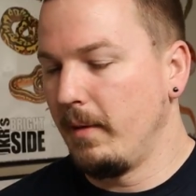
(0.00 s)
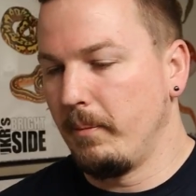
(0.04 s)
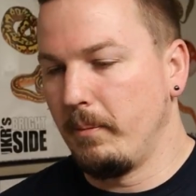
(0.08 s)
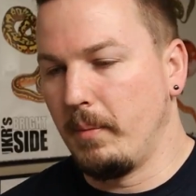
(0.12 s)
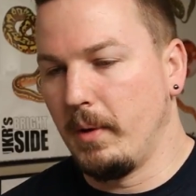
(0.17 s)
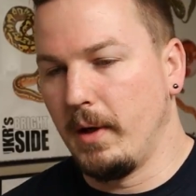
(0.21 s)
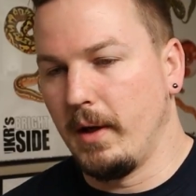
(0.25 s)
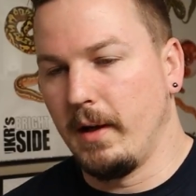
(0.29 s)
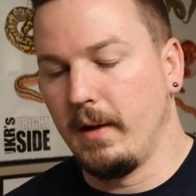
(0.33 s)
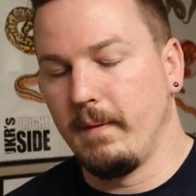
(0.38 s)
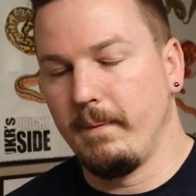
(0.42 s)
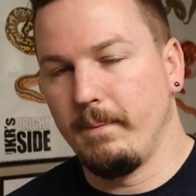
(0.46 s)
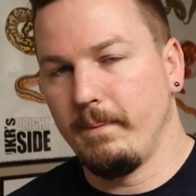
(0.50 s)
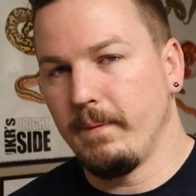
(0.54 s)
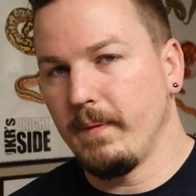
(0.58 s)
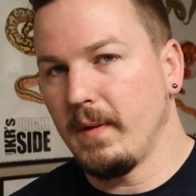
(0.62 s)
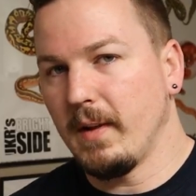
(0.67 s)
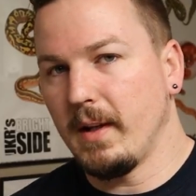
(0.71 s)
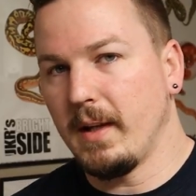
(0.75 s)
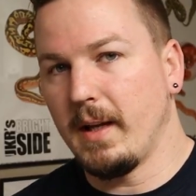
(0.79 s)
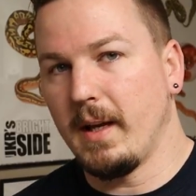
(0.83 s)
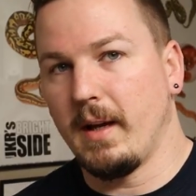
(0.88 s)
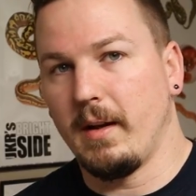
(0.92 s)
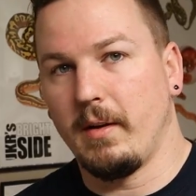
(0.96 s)
But
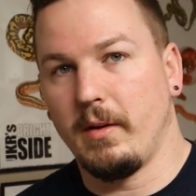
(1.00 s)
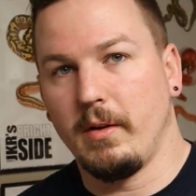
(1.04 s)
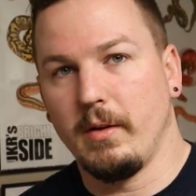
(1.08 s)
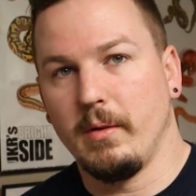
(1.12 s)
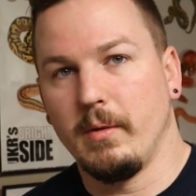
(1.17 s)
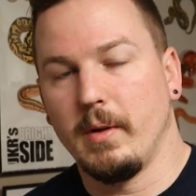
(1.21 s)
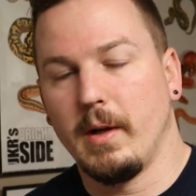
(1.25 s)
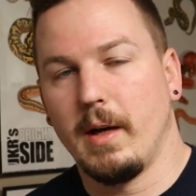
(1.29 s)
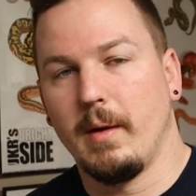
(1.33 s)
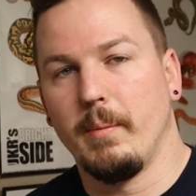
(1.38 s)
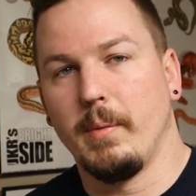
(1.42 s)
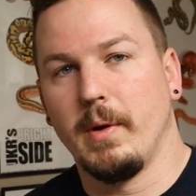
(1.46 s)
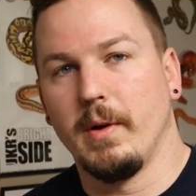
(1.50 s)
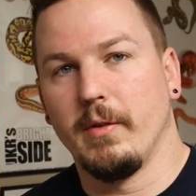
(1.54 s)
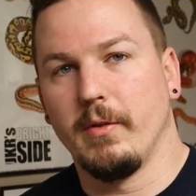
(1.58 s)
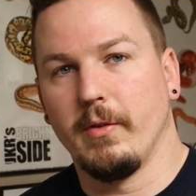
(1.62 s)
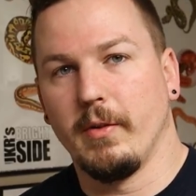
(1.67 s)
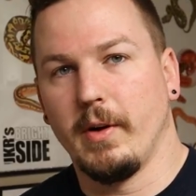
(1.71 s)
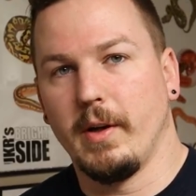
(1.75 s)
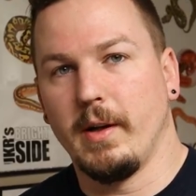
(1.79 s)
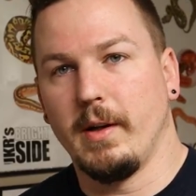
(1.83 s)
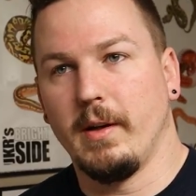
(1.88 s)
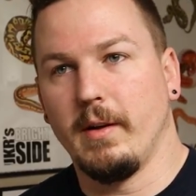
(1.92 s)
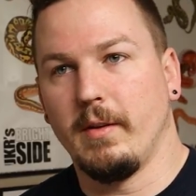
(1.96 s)
yeah, do not be
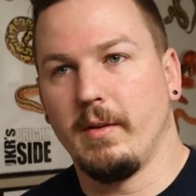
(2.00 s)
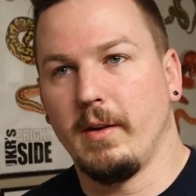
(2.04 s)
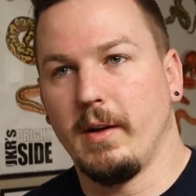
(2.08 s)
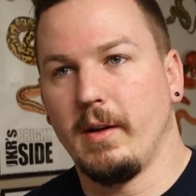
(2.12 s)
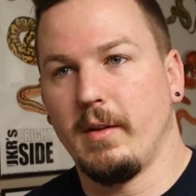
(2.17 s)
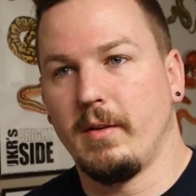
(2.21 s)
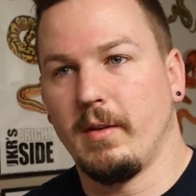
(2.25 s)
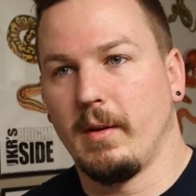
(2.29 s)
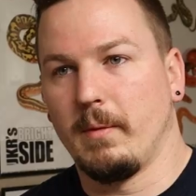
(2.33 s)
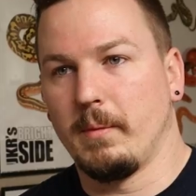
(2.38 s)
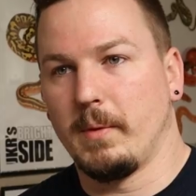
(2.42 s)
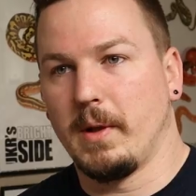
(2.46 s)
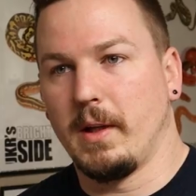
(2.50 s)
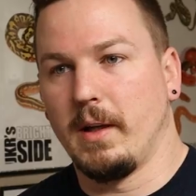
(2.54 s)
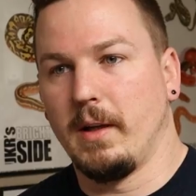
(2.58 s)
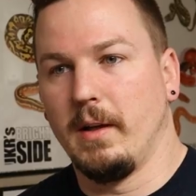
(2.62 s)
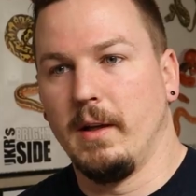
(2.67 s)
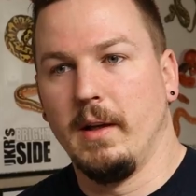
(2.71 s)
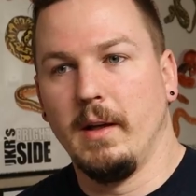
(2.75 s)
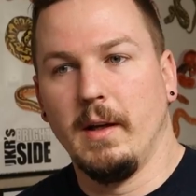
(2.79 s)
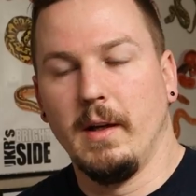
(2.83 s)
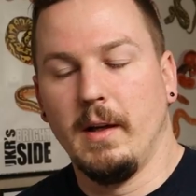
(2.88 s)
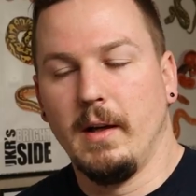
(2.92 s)
afraid to say something.